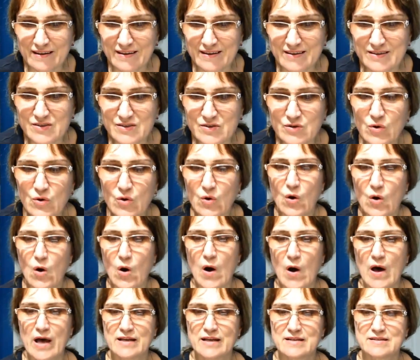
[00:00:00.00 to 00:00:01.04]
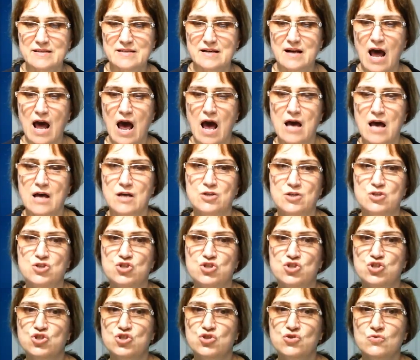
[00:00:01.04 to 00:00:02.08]
So there are
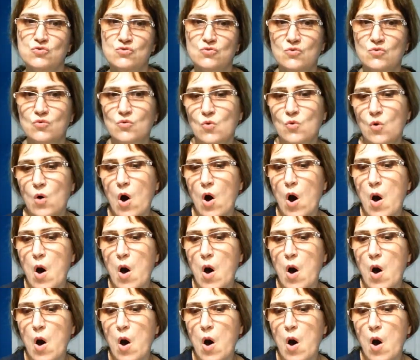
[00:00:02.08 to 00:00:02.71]
two